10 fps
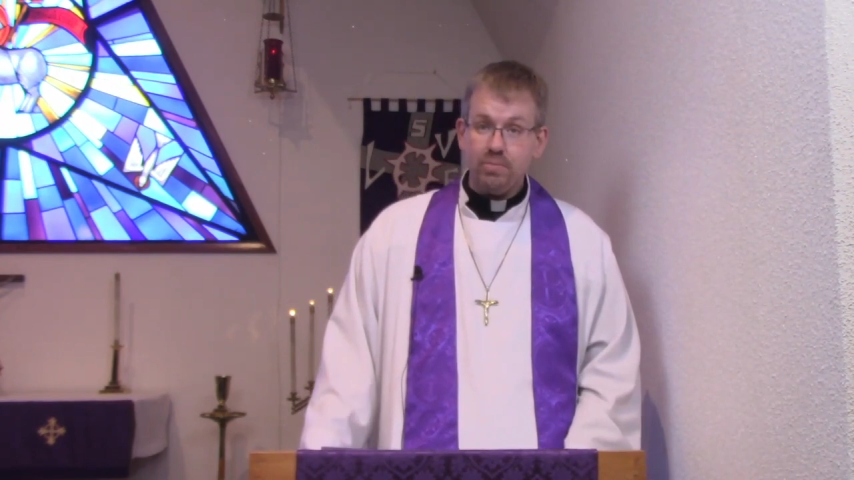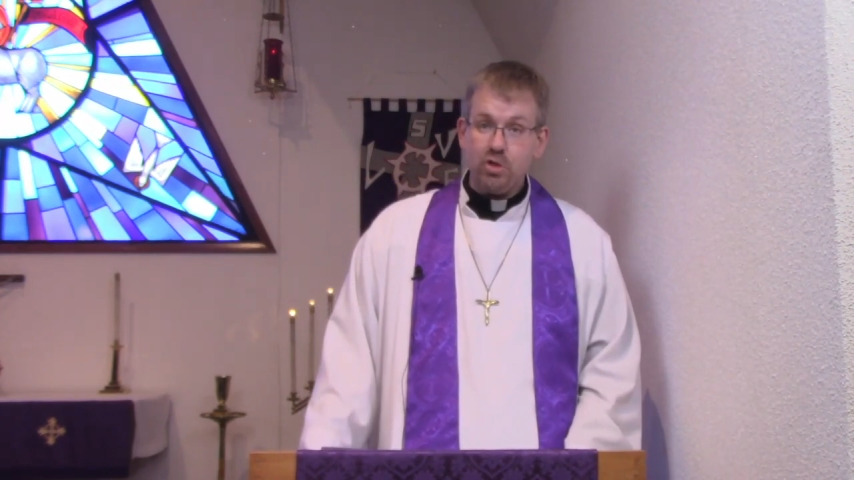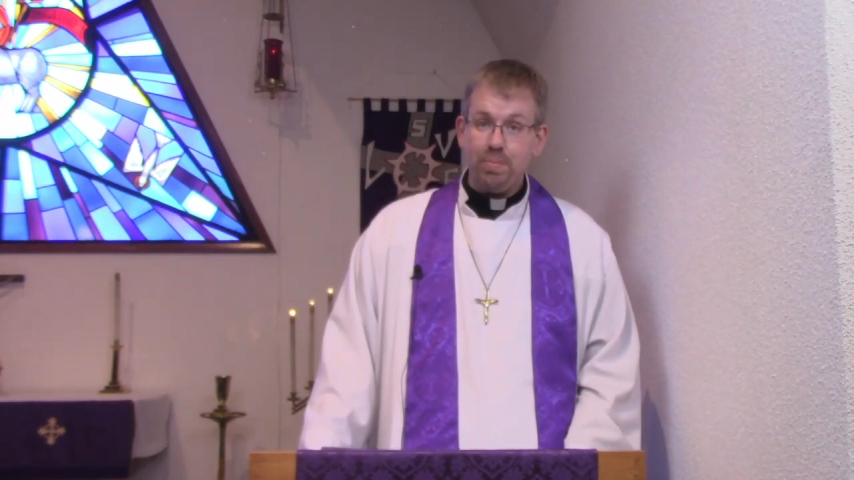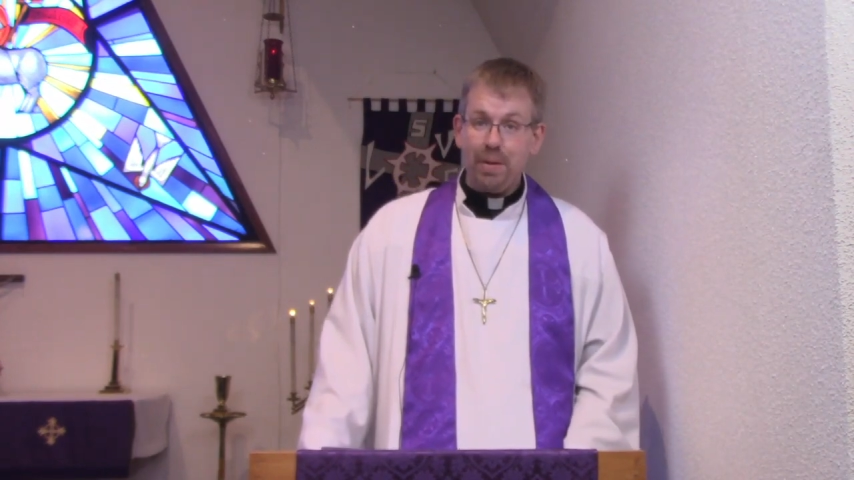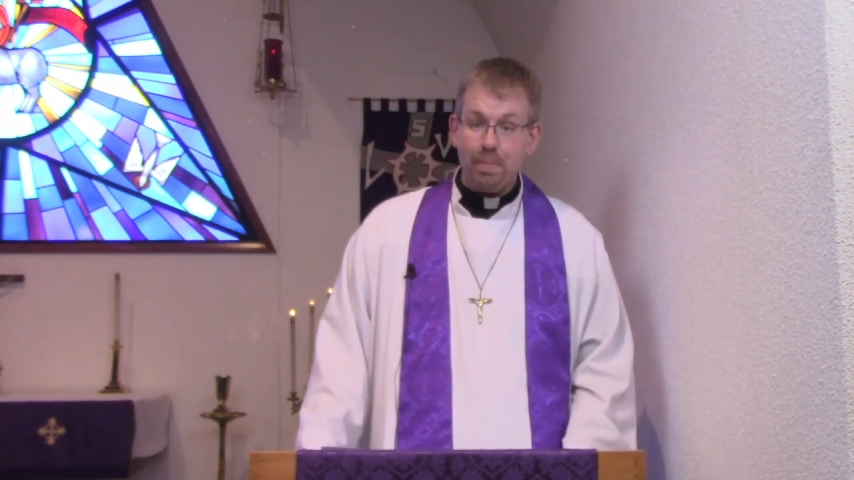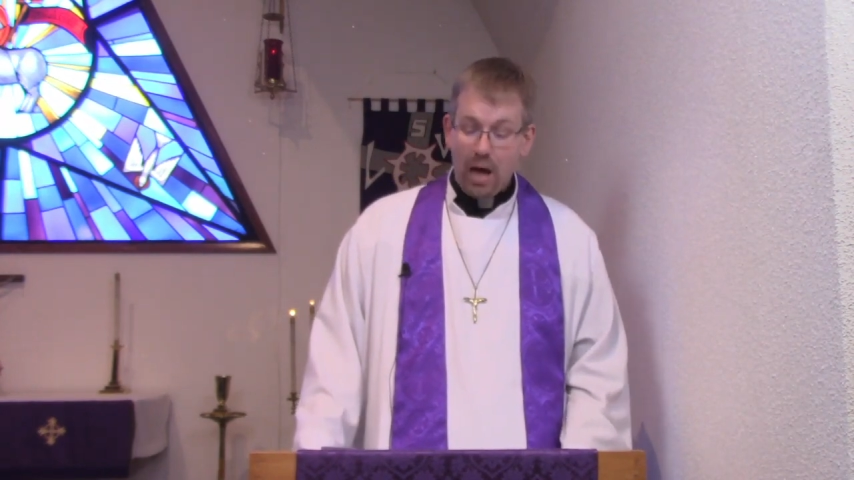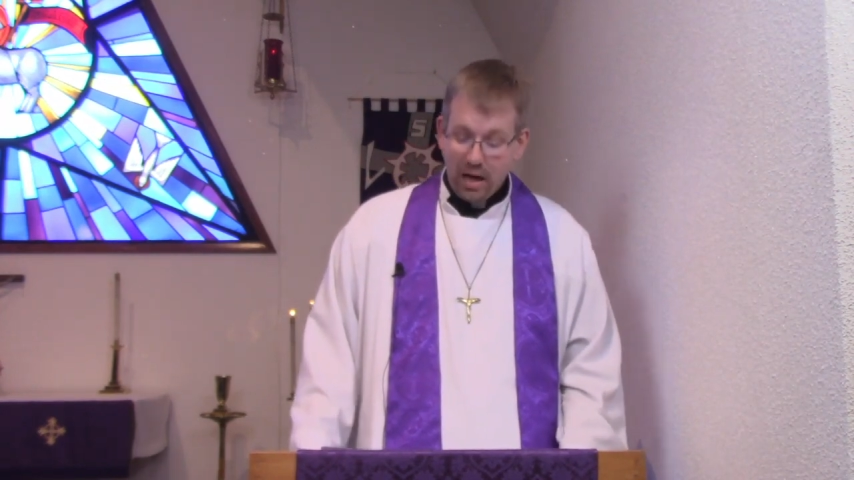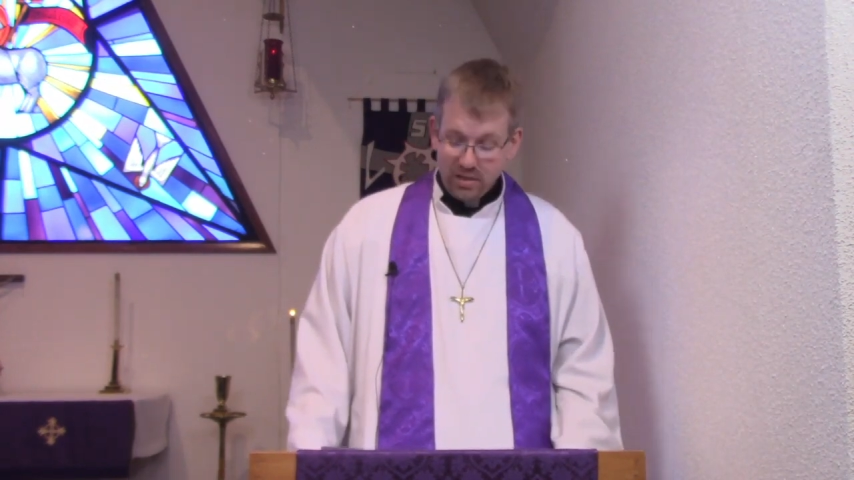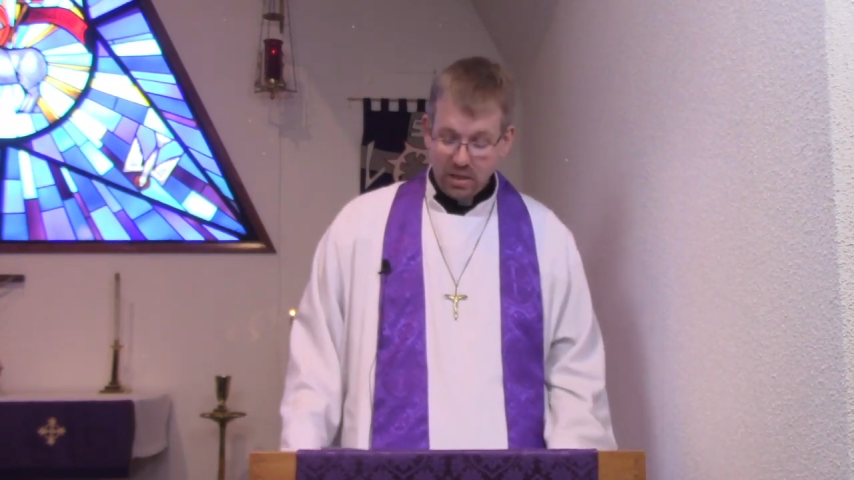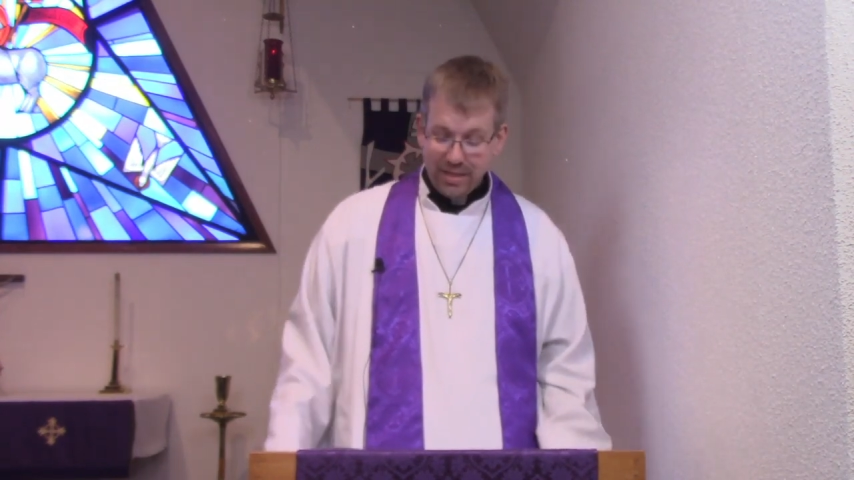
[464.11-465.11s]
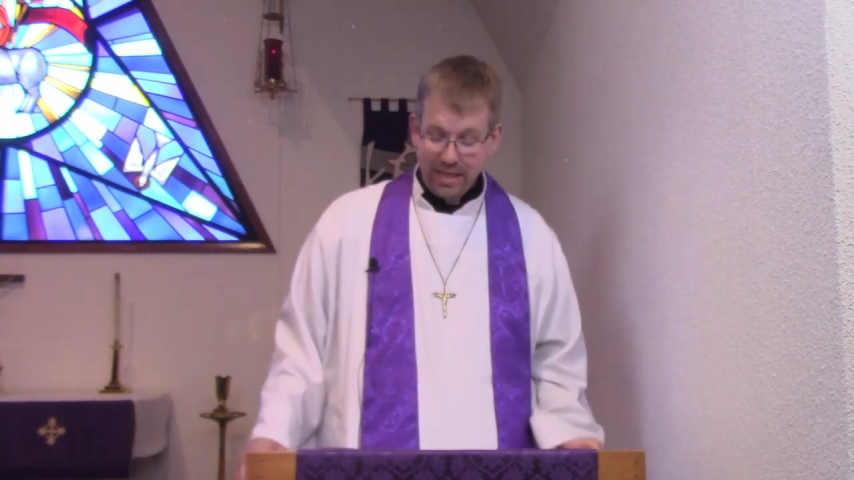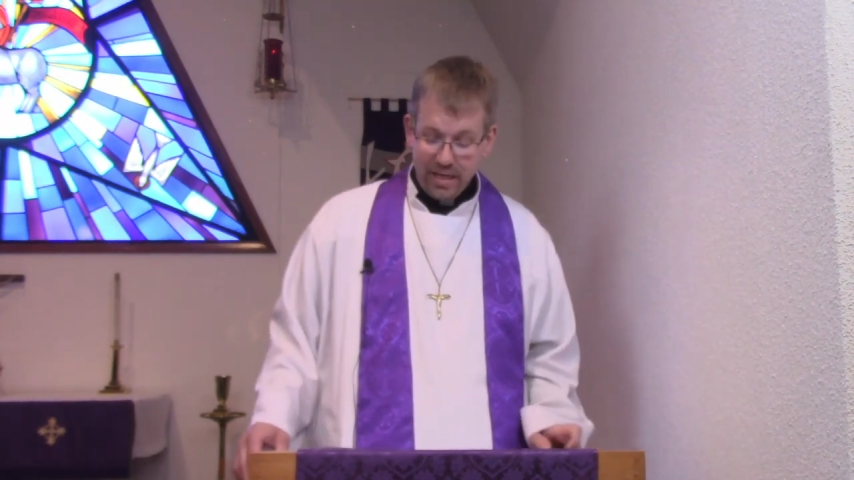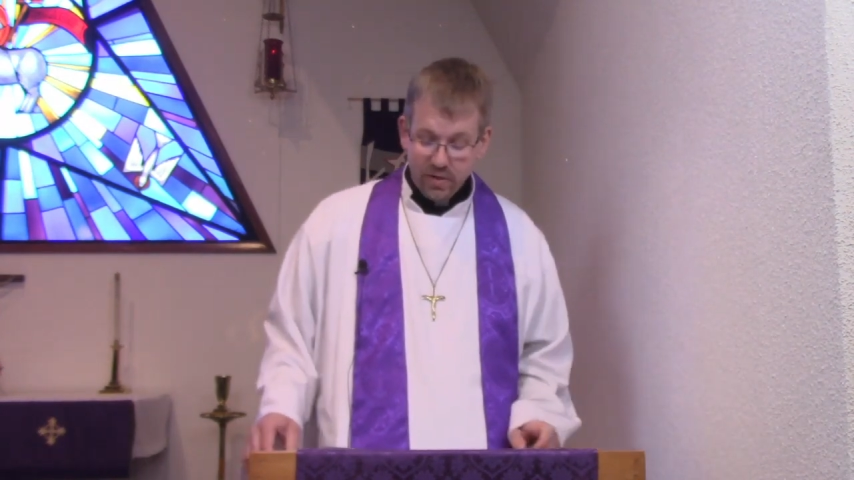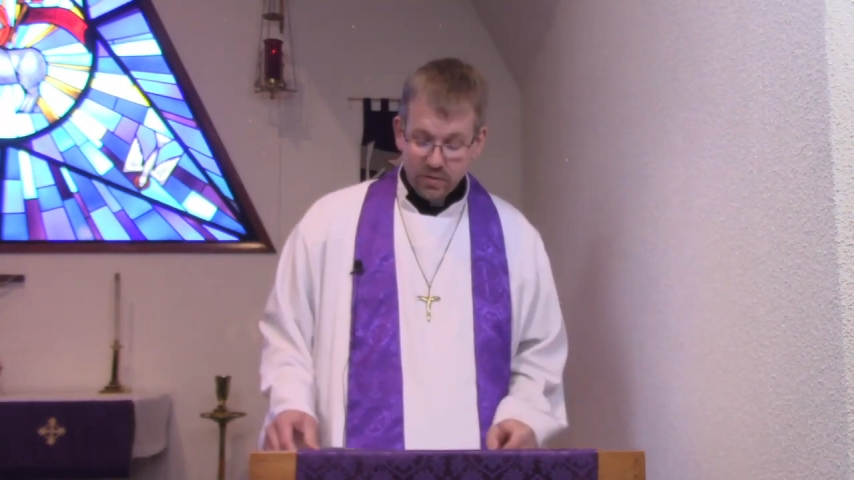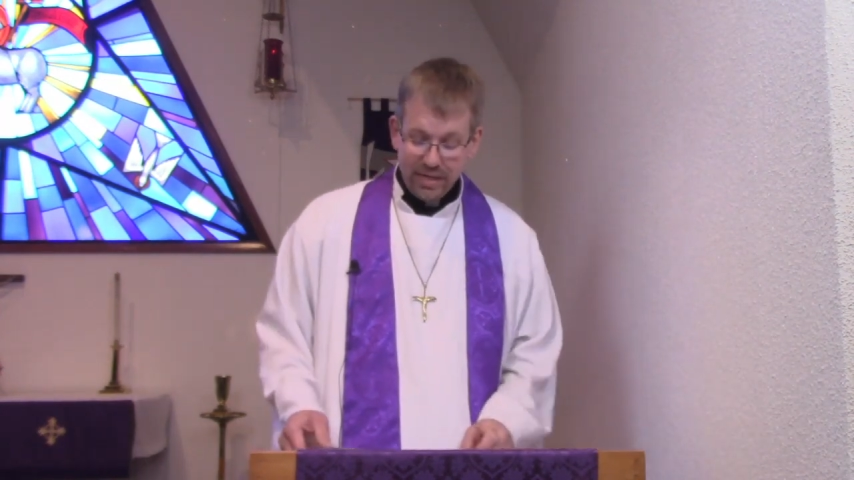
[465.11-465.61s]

to be mocked on the hills